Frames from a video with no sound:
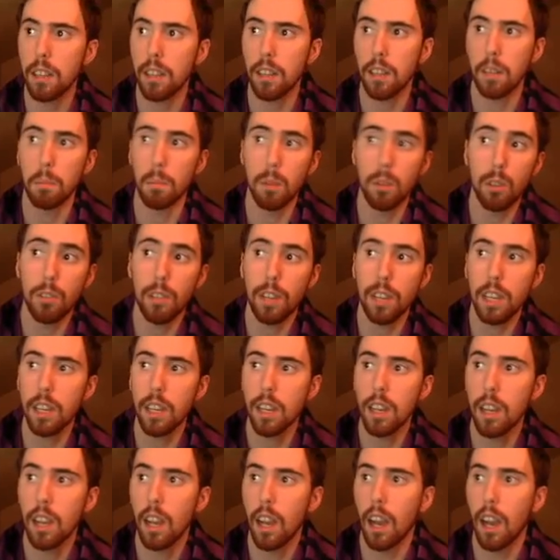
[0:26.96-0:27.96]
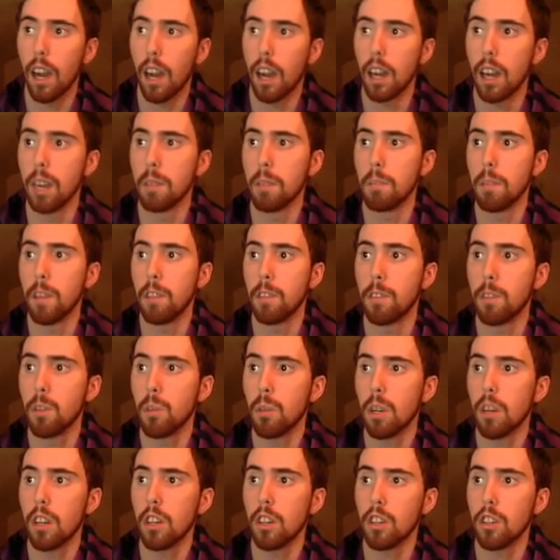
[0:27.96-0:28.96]
the movie, um, if you
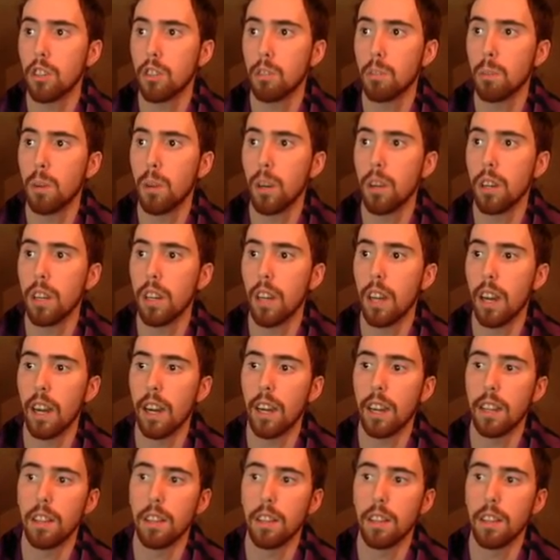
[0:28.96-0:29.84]
want to just put uh,